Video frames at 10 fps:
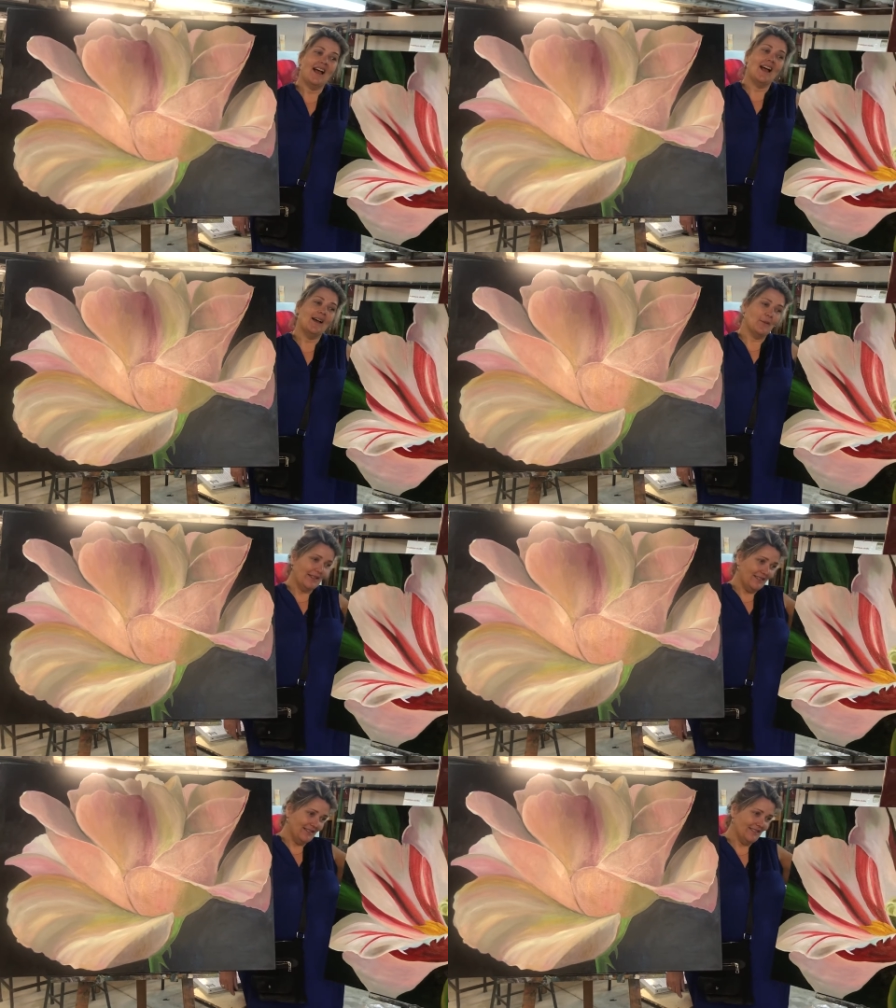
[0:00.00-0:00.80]
I
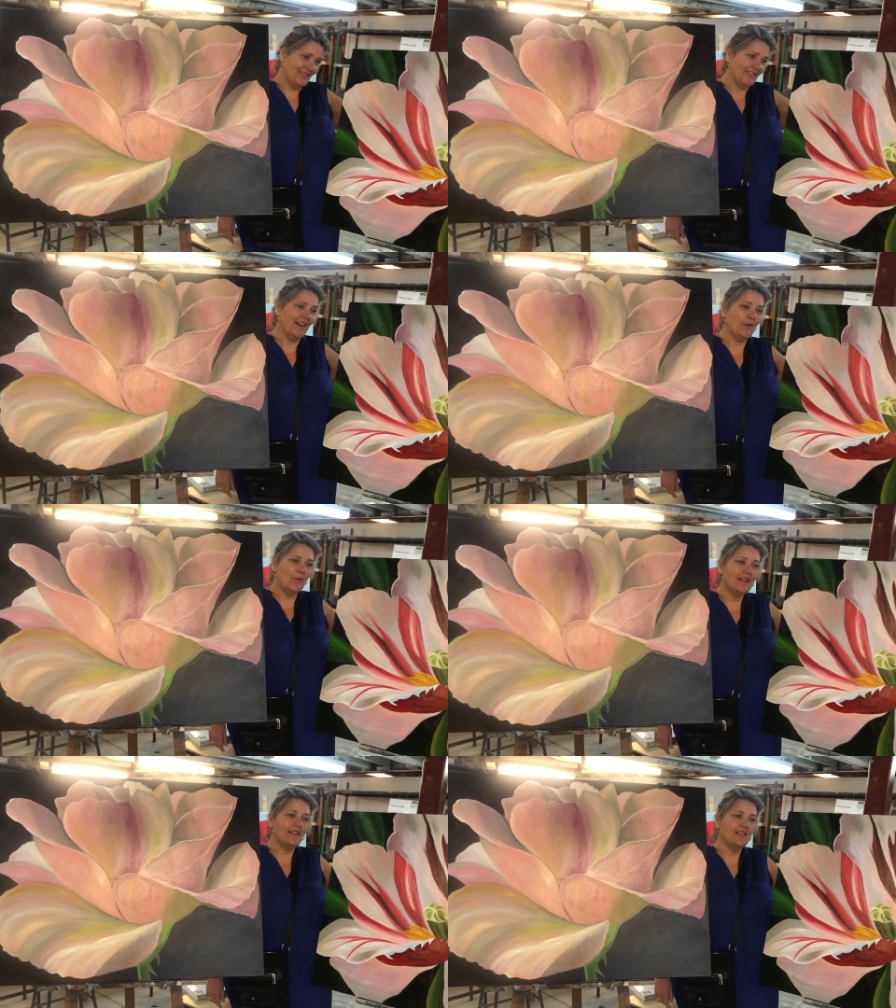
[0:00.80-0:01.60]

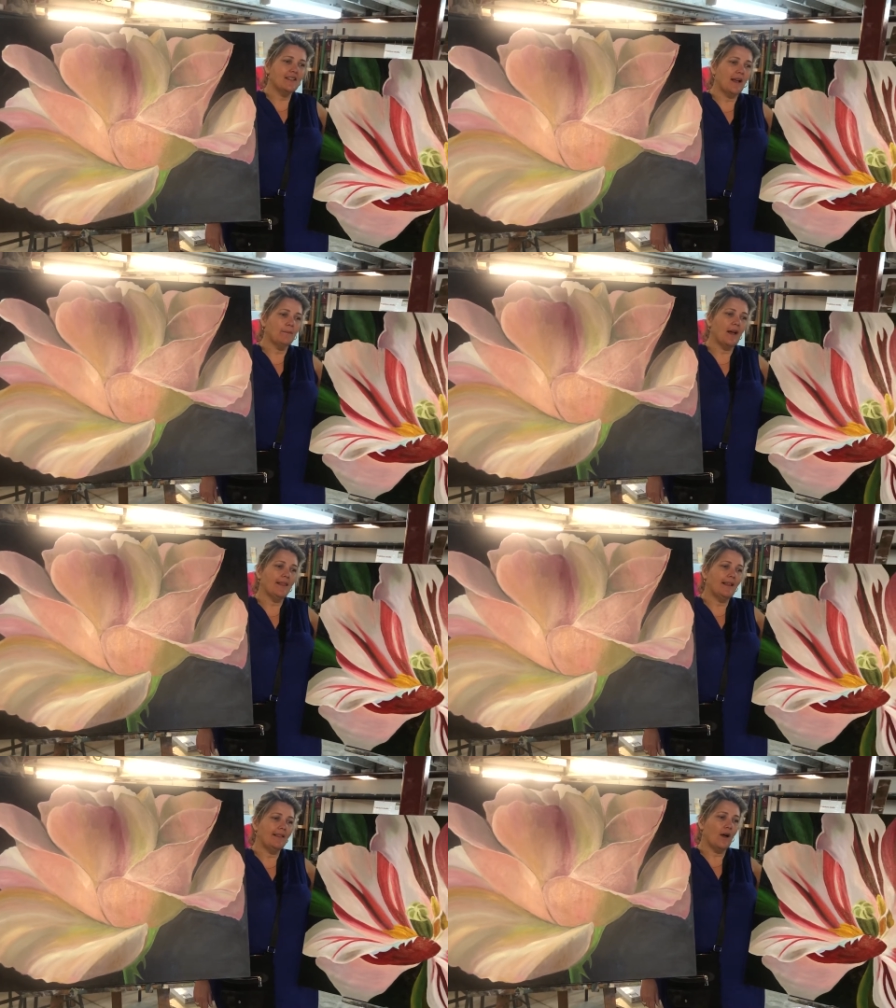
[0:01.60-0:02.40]
will. It's I
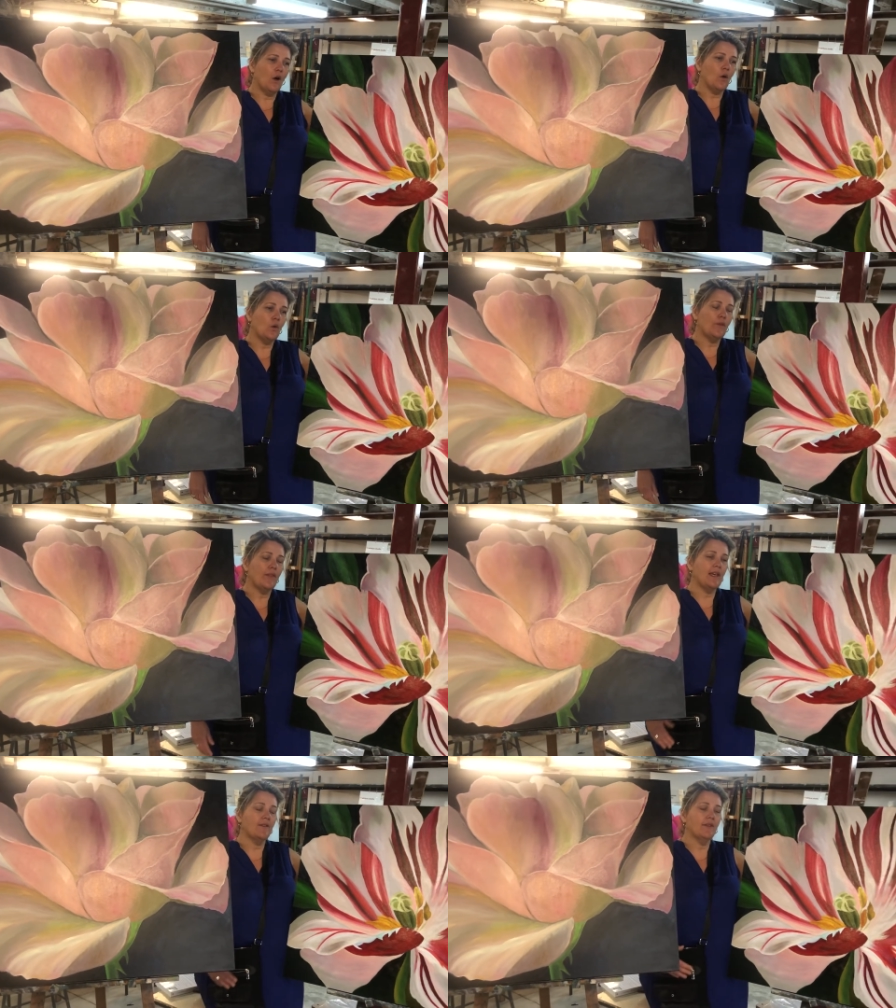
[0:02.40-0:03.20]
think the whole
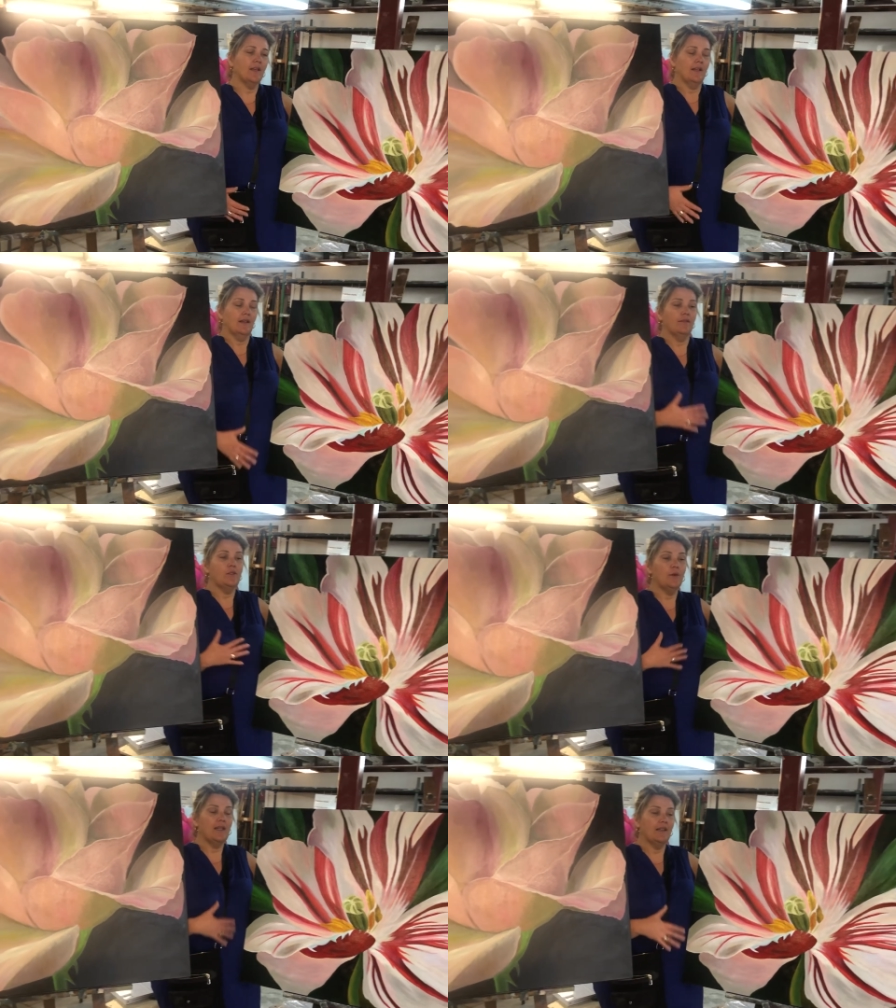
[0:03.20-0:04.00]
thing of
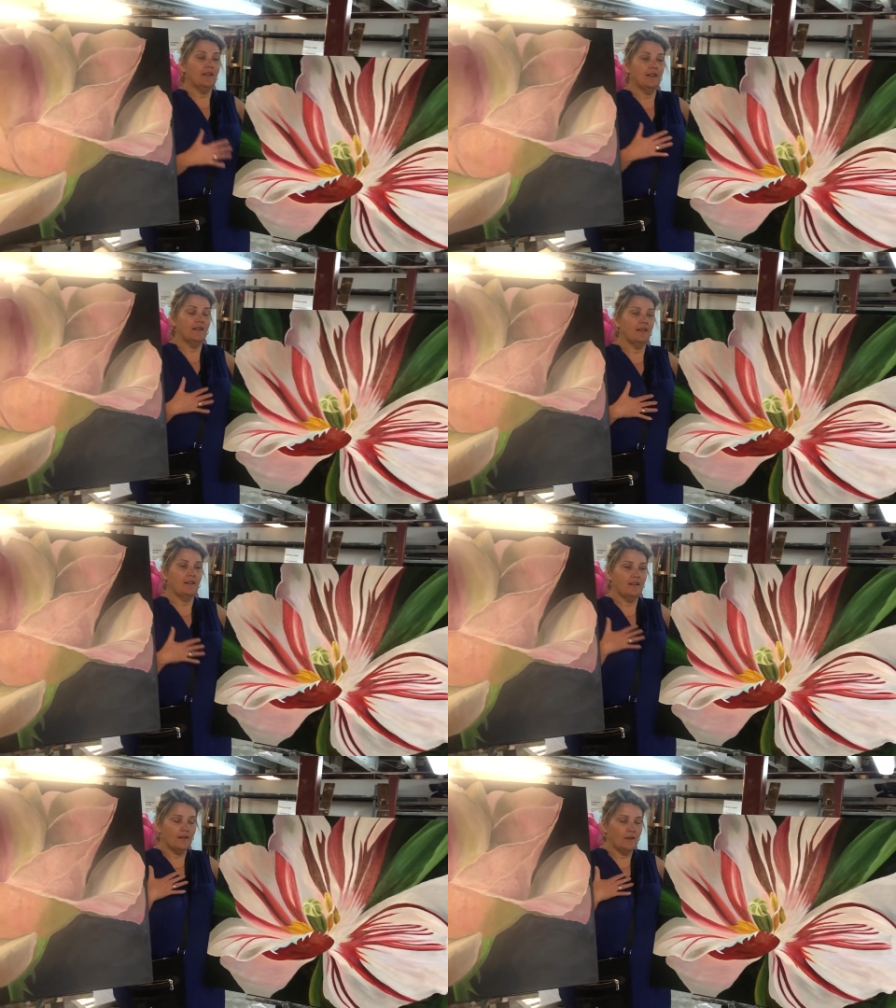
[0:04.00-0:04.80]
doing,
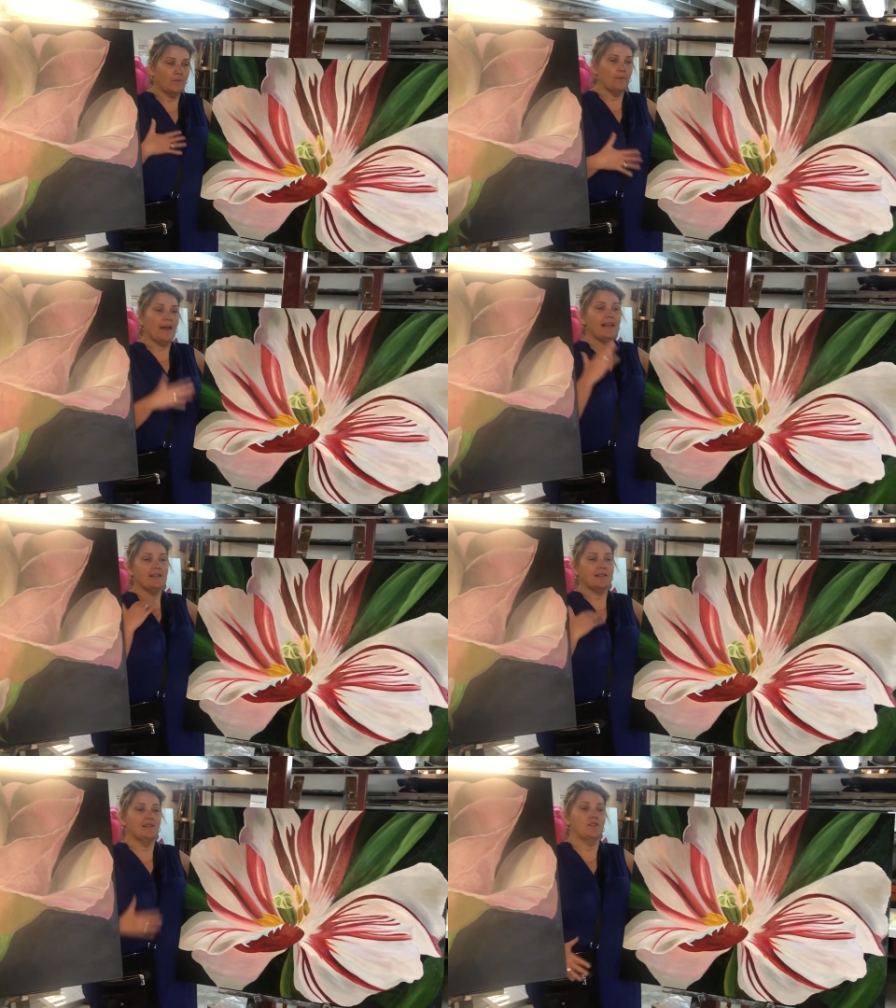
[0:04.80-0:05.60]
the
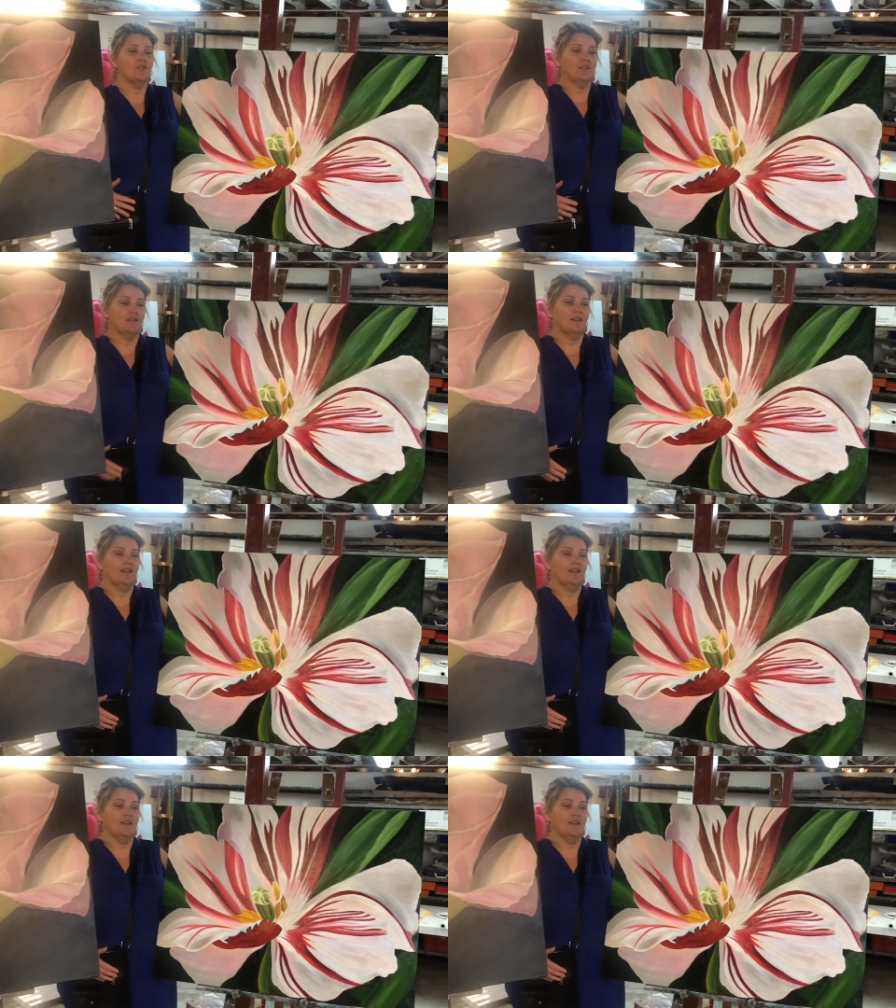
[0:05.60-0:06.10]
base is just,